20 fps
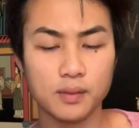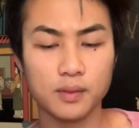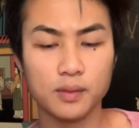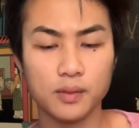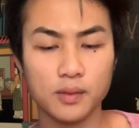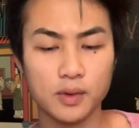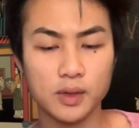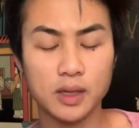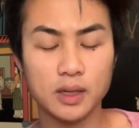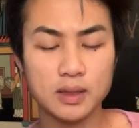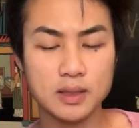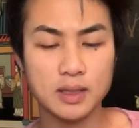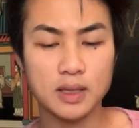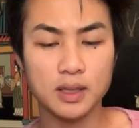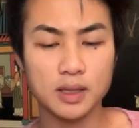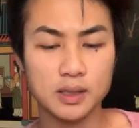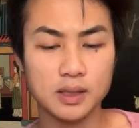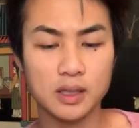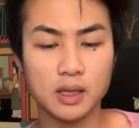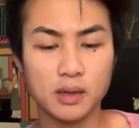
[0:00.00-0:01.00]
What else can
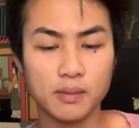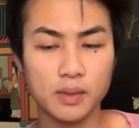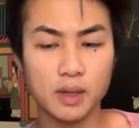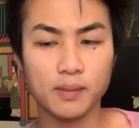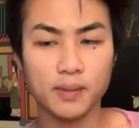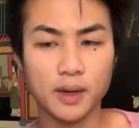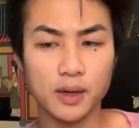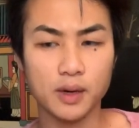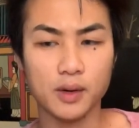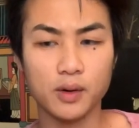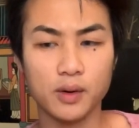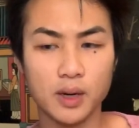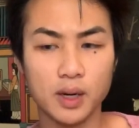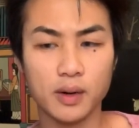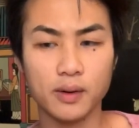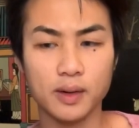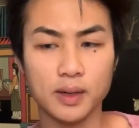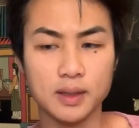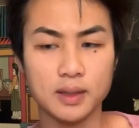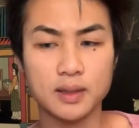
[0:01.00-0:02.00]
you tell me about
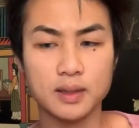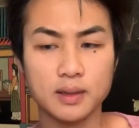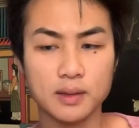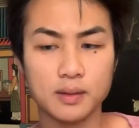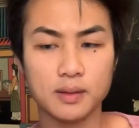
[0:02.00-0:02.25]
Aquarius?